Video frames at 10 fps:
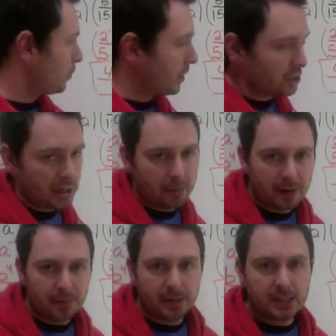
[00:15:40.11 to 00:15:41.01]
question I might
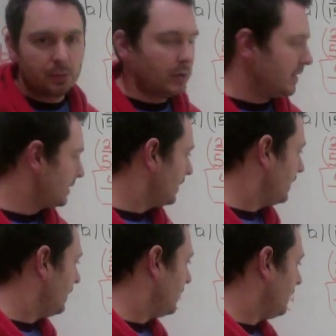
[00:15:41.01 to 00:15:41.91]
have missed was
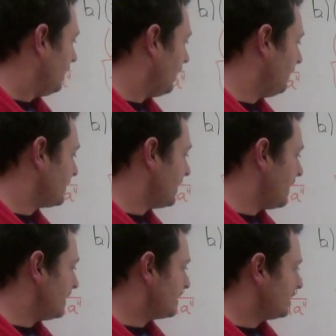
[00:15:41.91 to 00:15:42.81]
if it
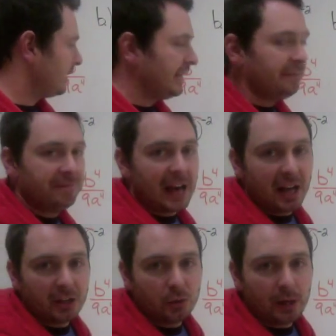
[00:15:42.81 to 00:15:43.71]
says
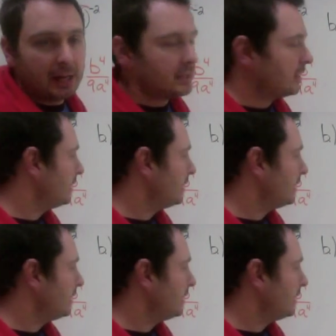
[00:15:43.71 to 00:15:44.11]
evaluate,